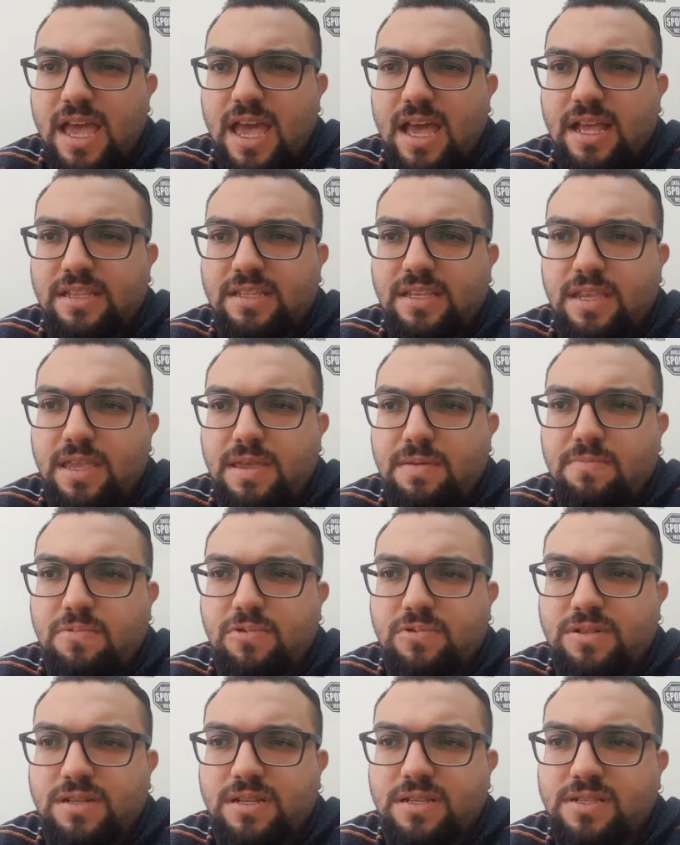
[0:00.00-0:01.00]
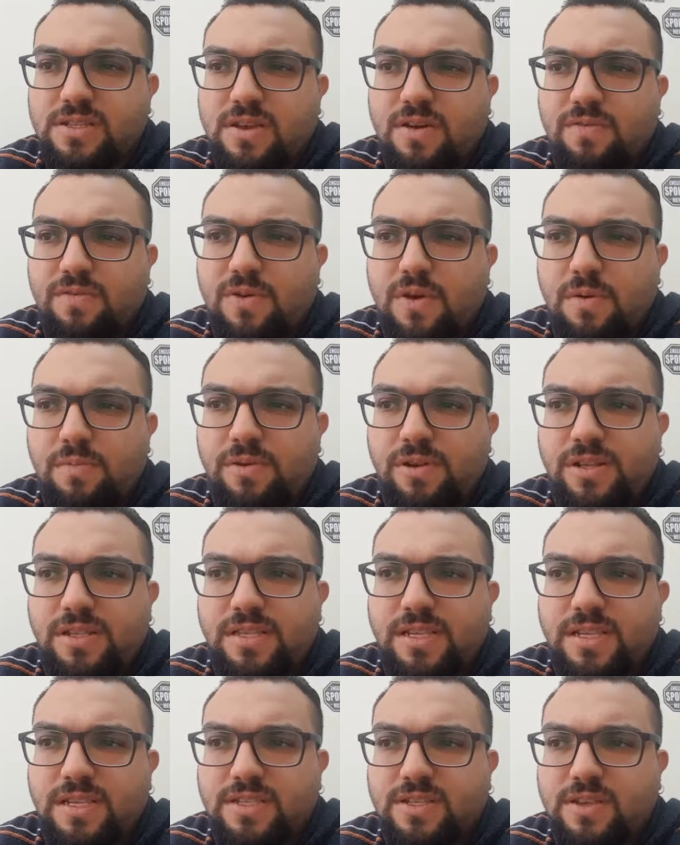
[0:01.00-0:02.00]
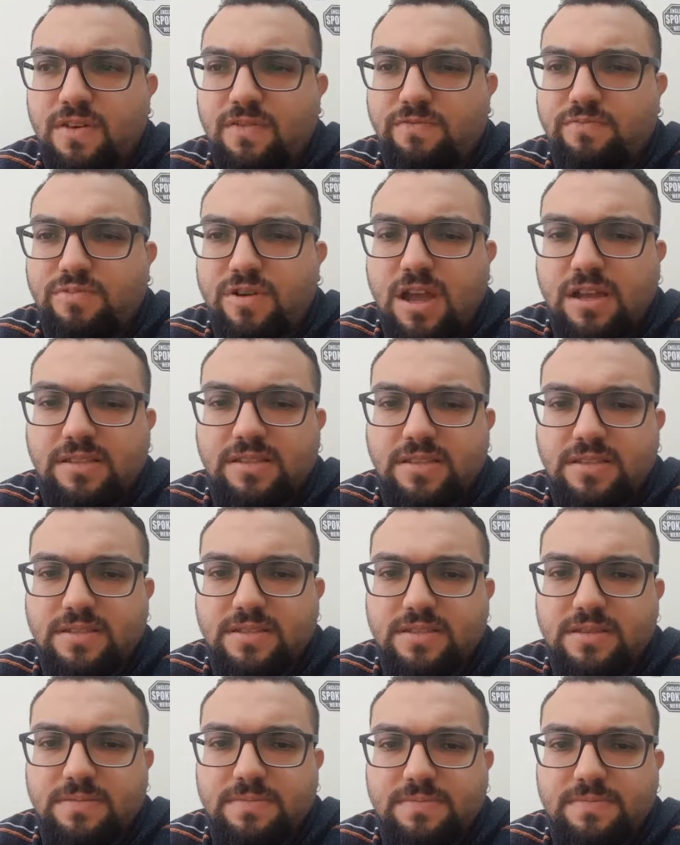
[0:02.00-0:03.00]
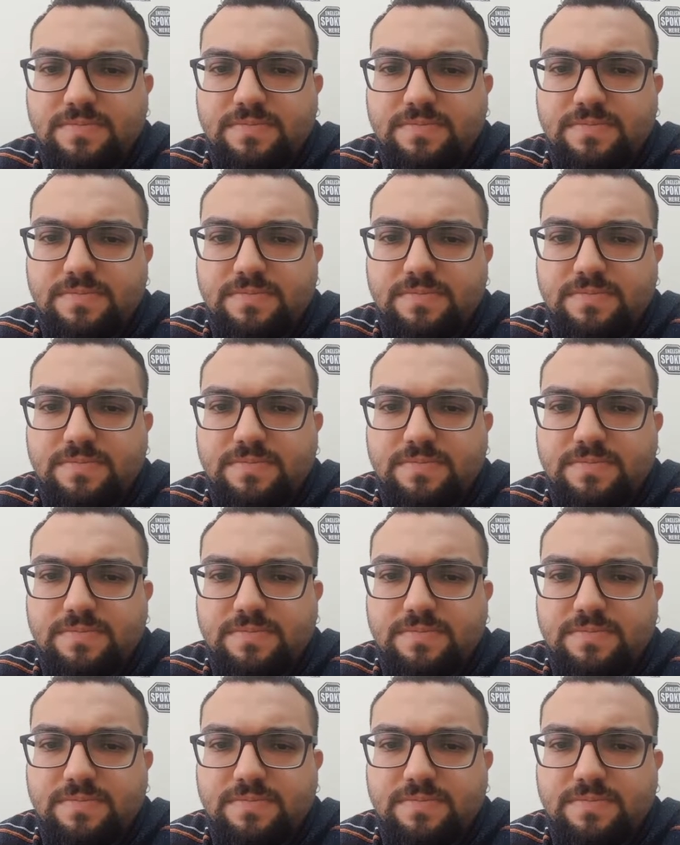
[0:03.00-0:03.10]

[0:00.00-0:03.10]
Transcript: and the importance of communities of practice.